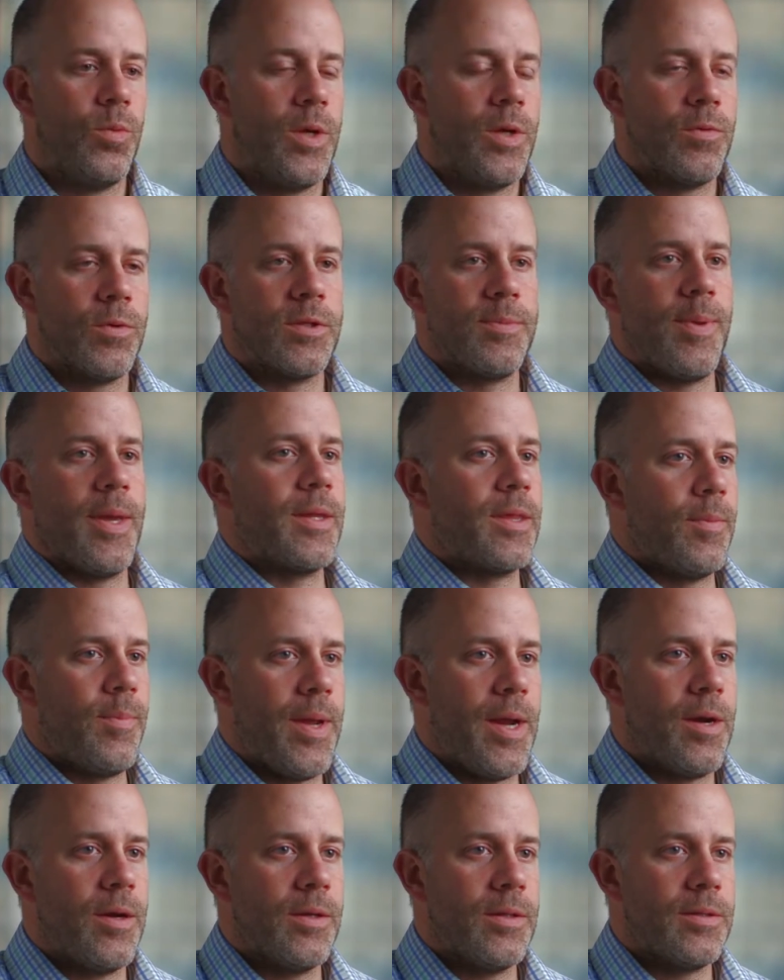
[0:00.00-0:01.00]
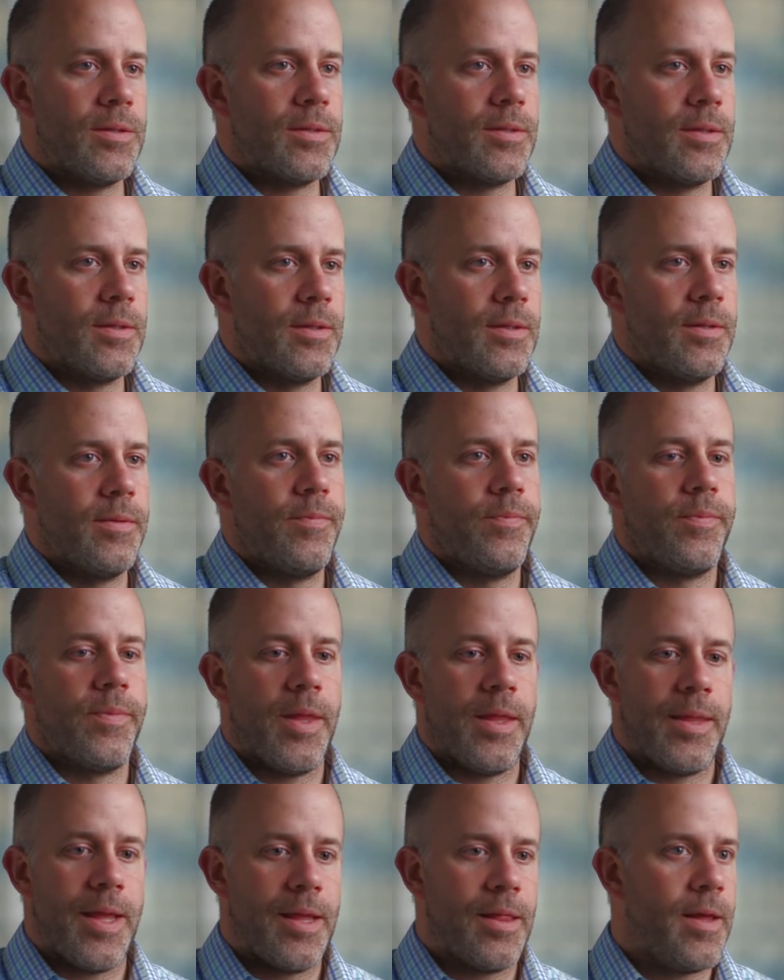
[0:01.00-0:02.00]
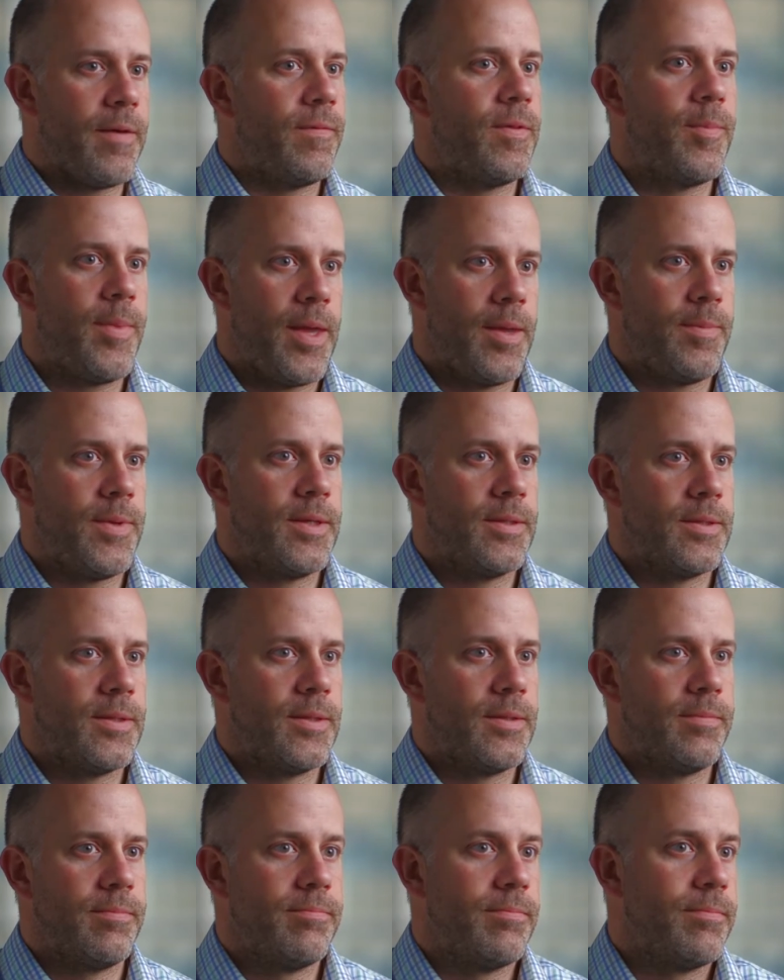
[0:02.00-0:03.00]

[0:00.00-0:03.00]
We respect the parents and they love the babies.